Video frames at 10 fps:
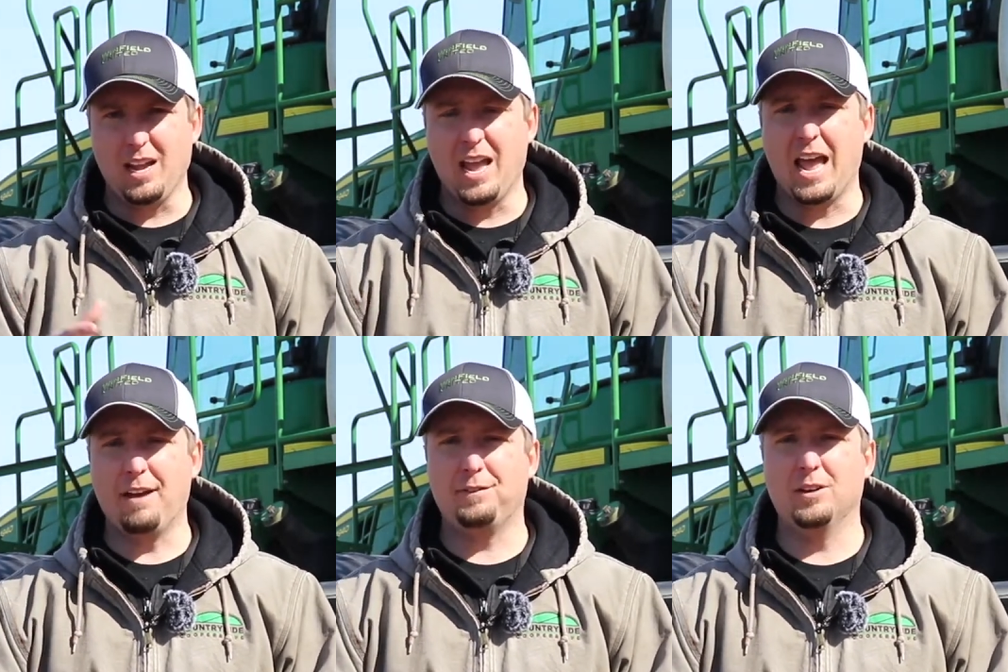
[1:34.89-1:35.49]

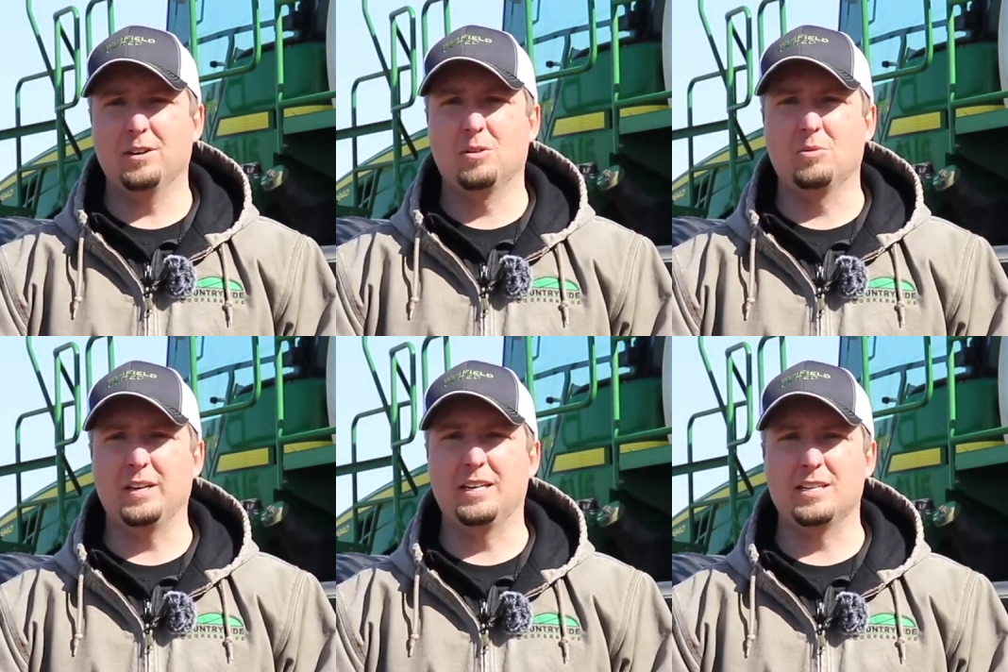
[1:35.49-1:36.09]
After
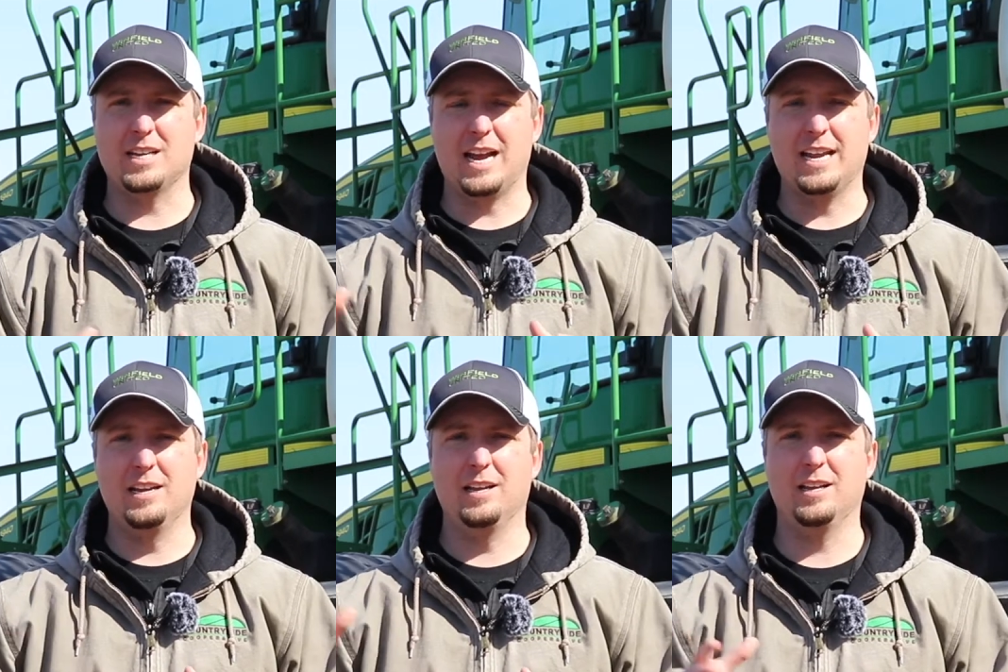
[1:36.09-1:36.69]
we
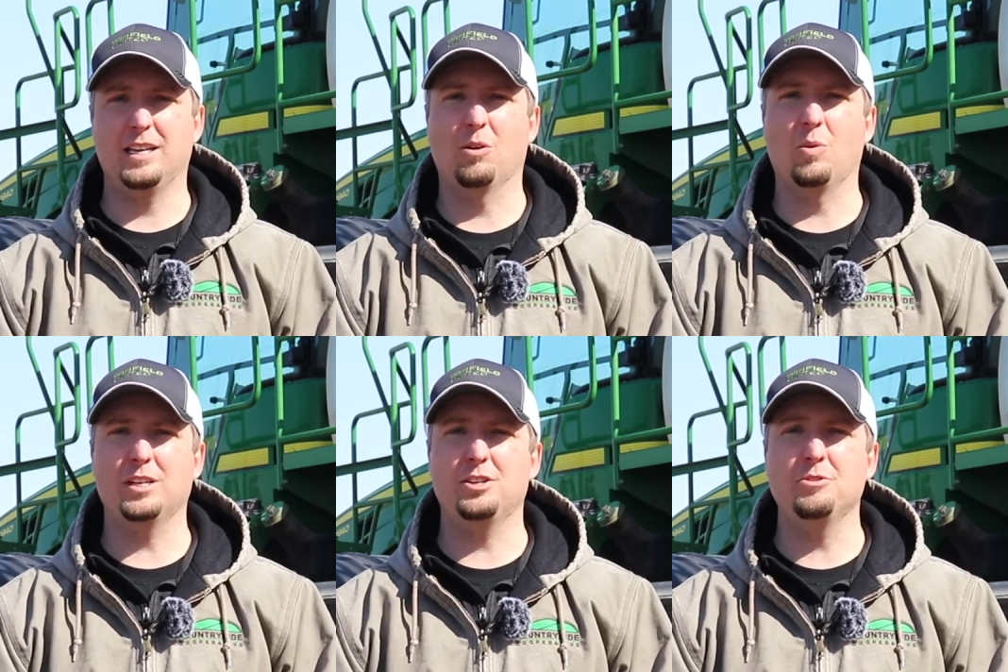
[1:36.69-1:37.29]
decide
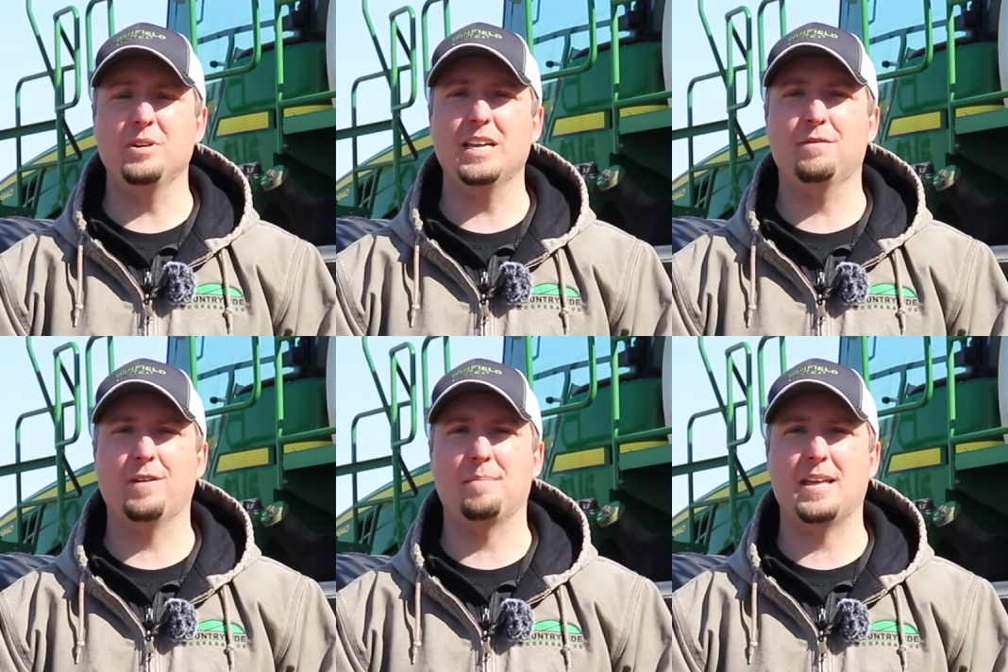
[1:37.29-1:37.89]
what you need
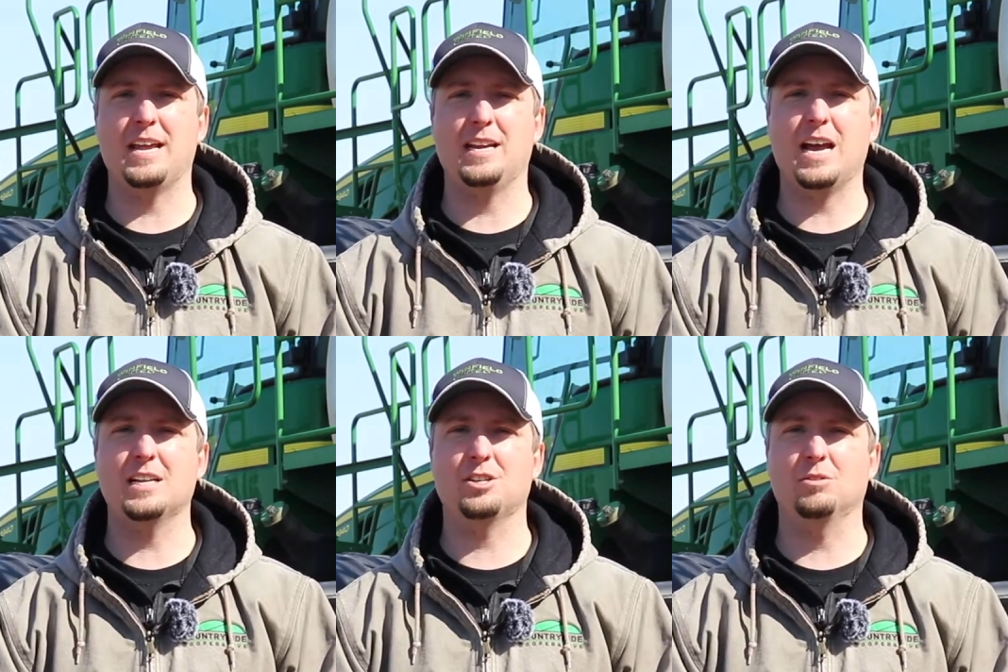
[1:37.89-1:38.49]
from that
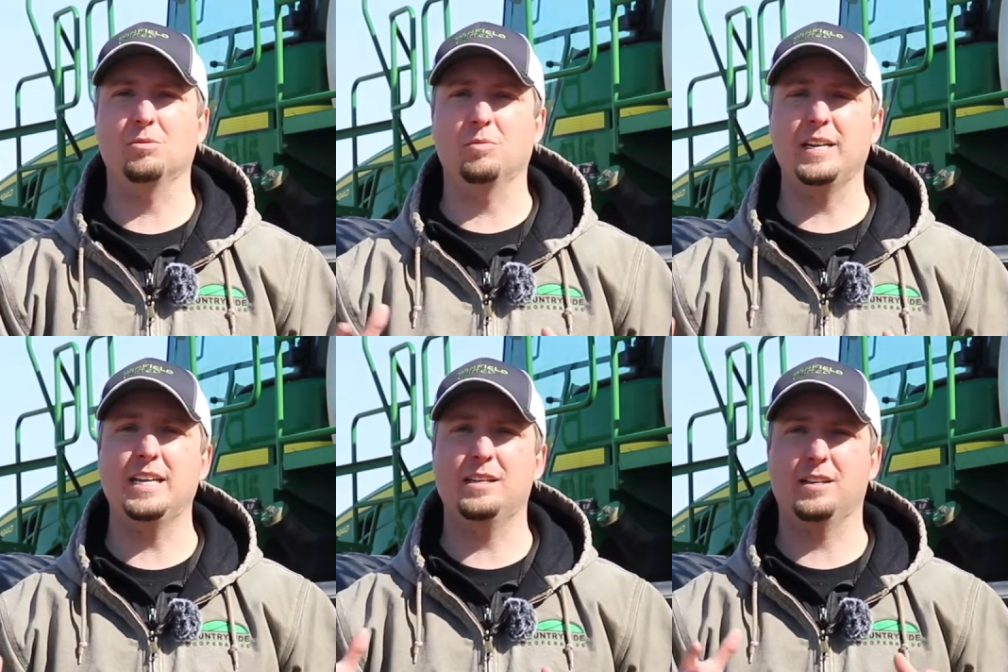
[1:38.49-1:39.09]
nozzle, we
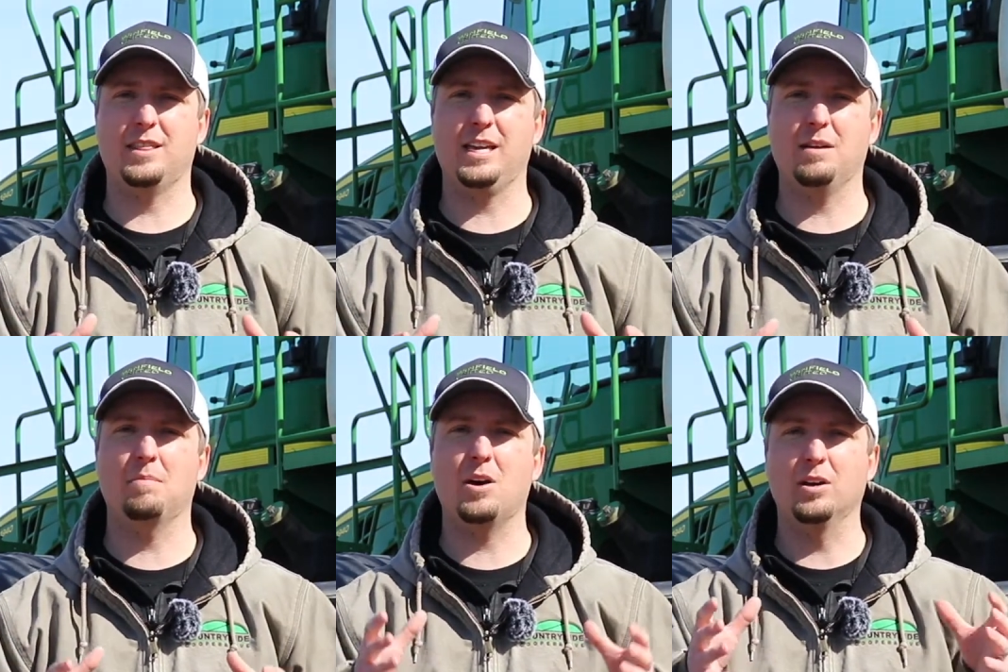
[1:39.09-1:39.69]
need to think
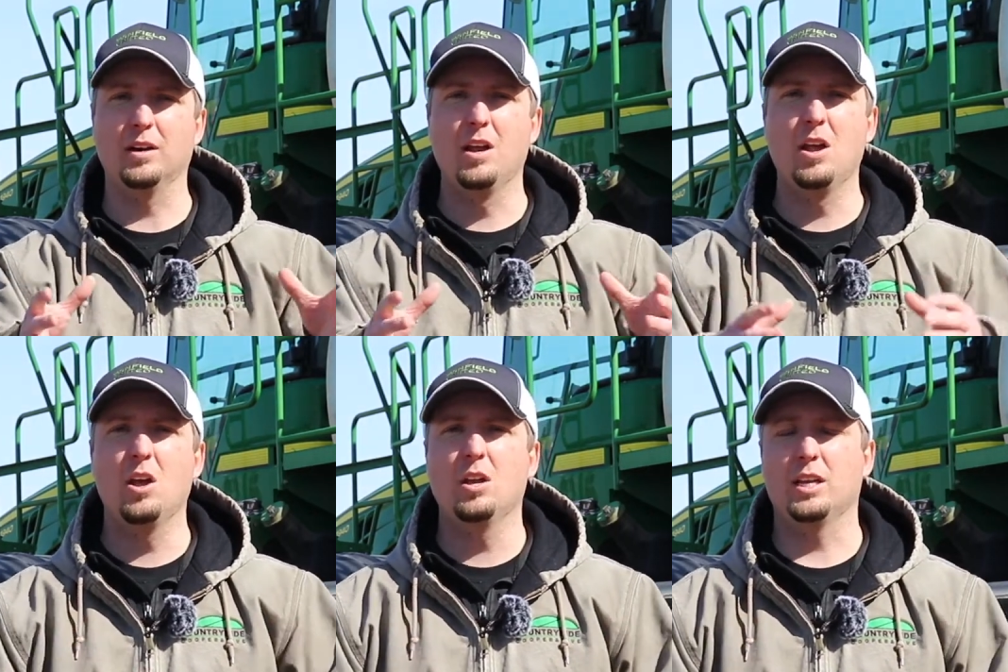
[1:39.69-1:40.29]
about
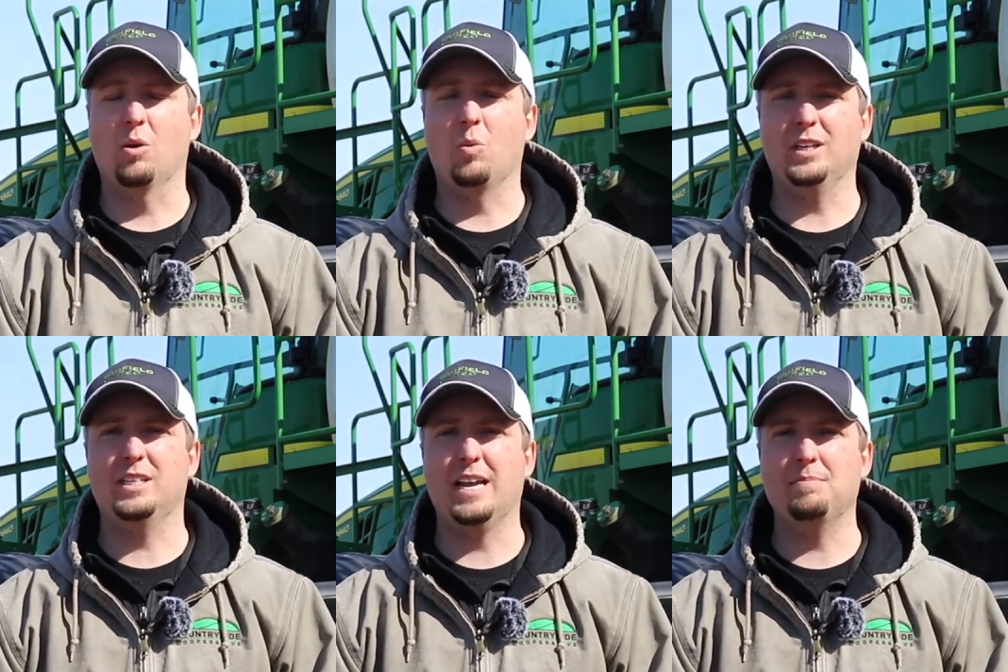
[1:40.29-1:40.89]

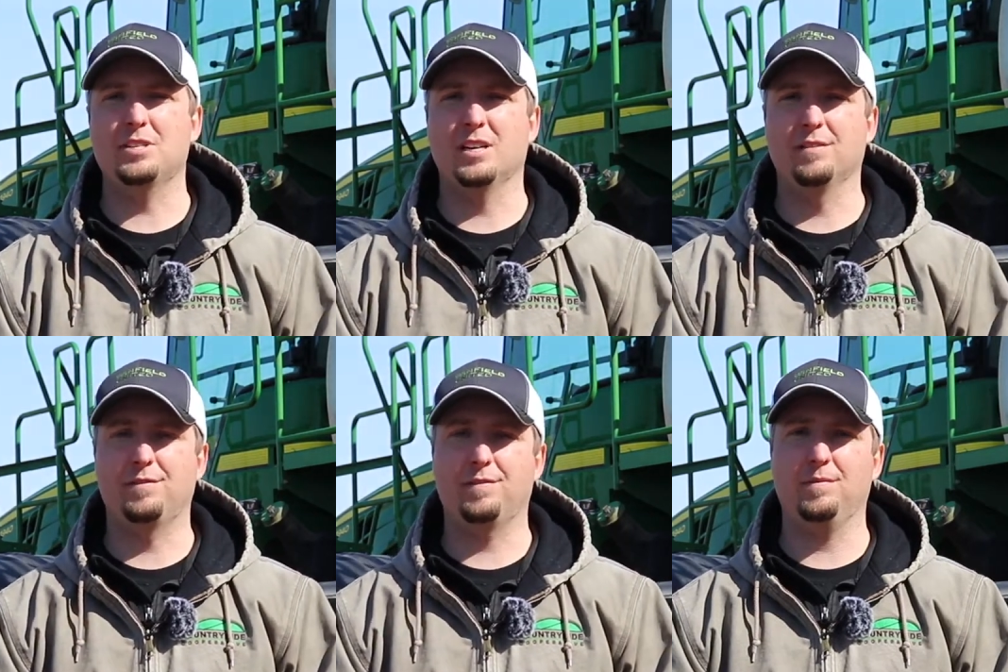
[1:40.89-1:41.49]
what types
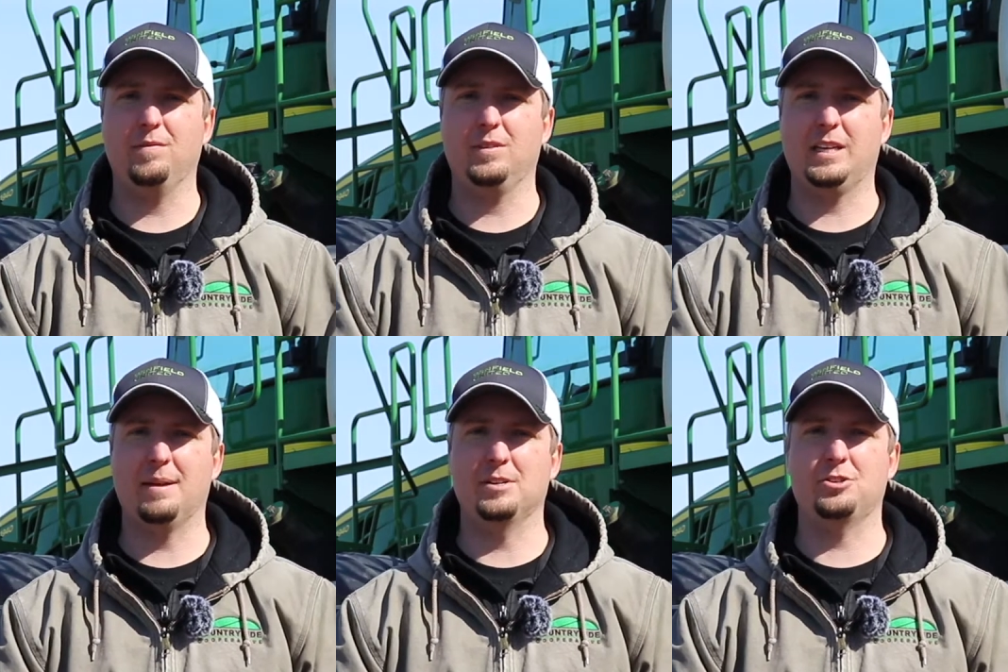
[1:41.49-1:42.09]
of
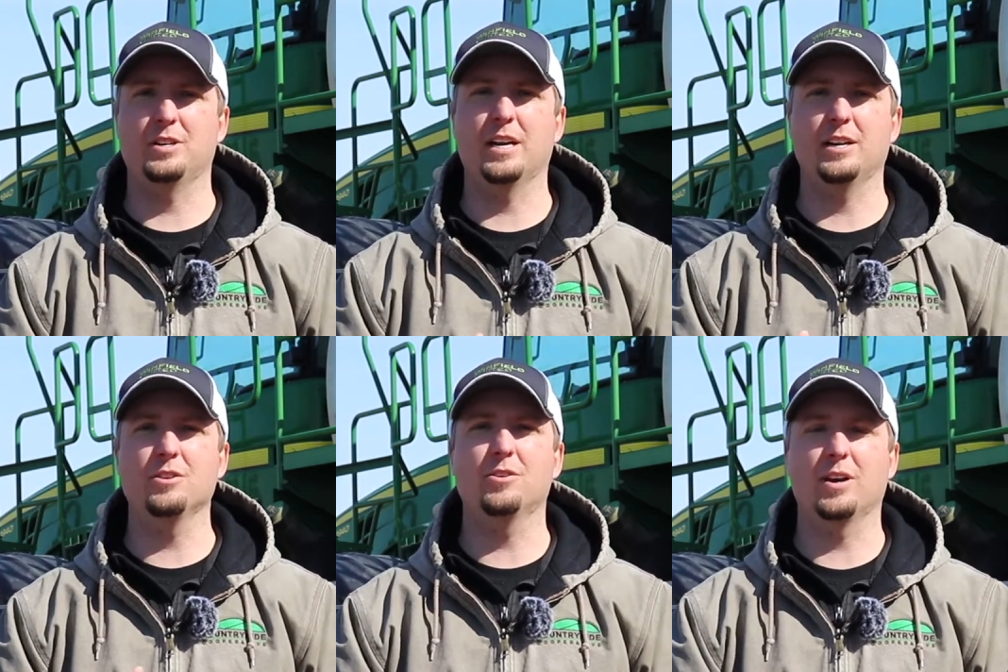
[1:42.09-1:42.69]
chemistry are
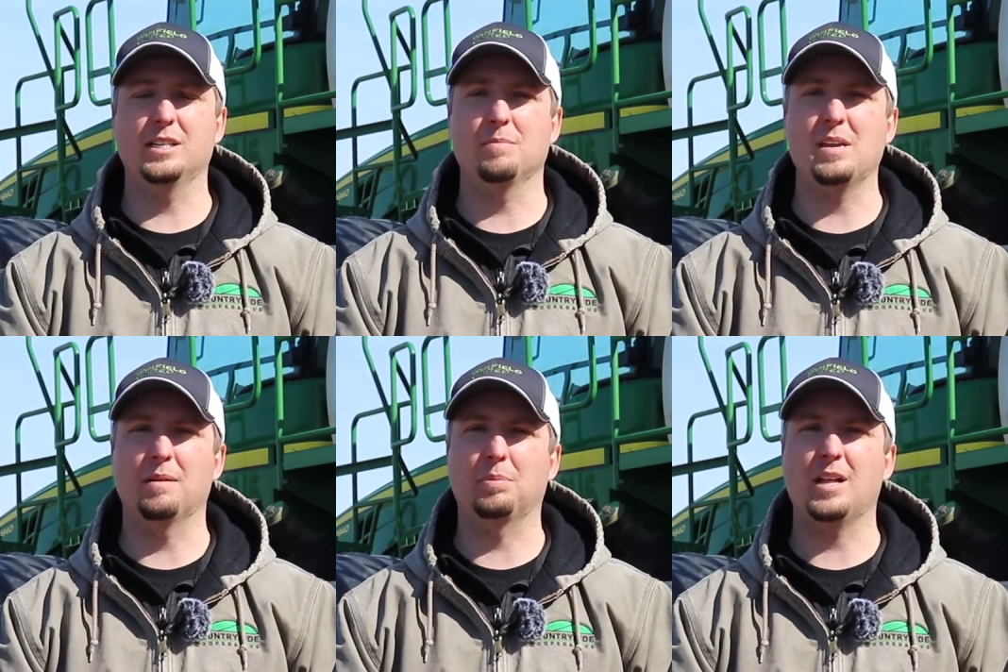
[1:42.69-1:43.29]
you going to
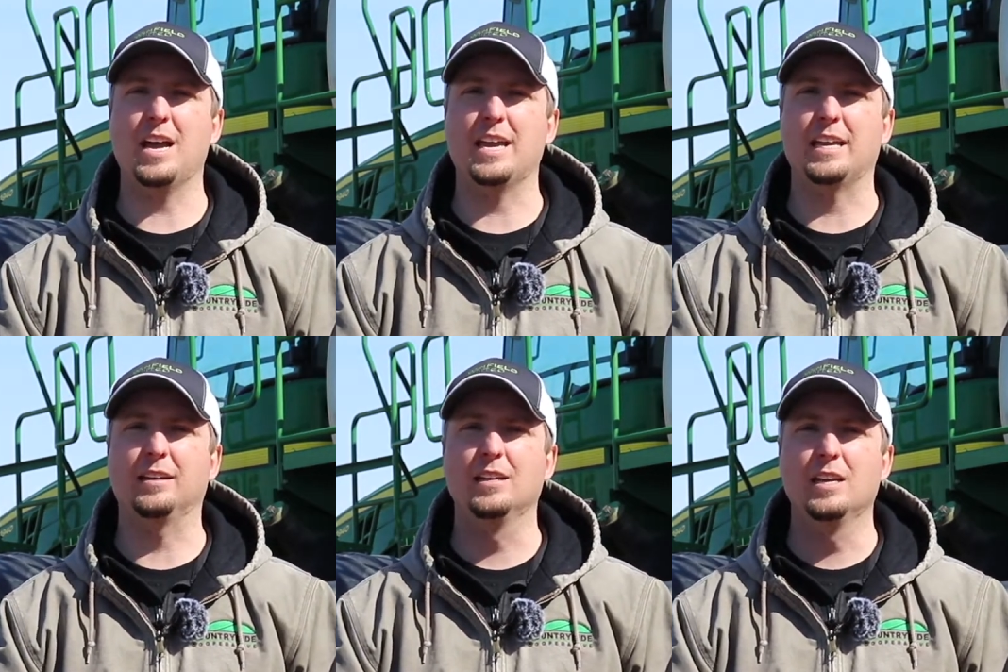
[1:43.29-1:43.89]
be applying.